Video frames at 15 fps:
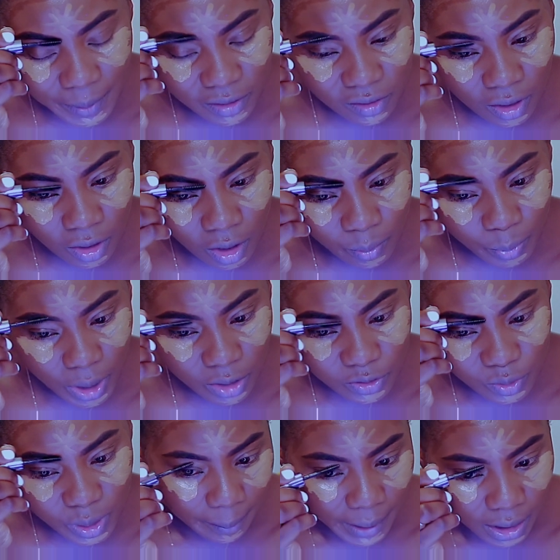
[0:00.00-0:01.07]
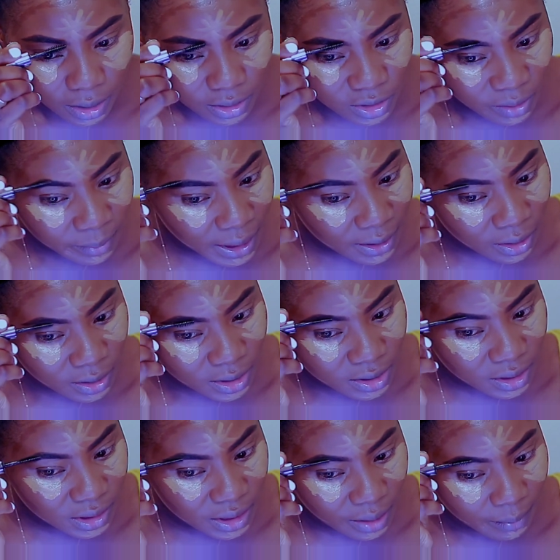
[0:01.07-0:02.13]
is not compulsory because you might not need
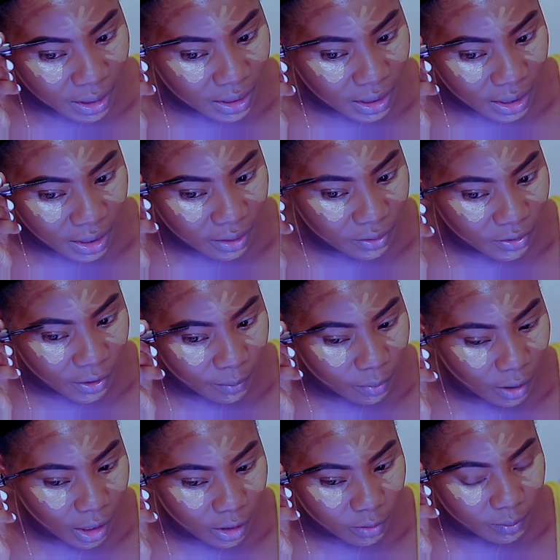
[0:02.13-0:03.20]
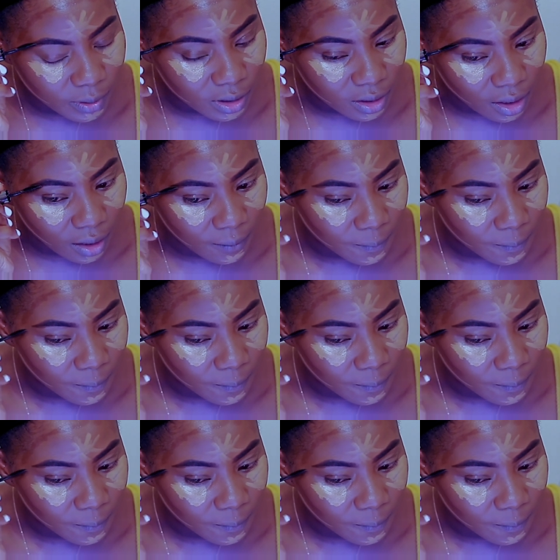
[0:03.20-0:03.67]
to tame any hair on your brow, but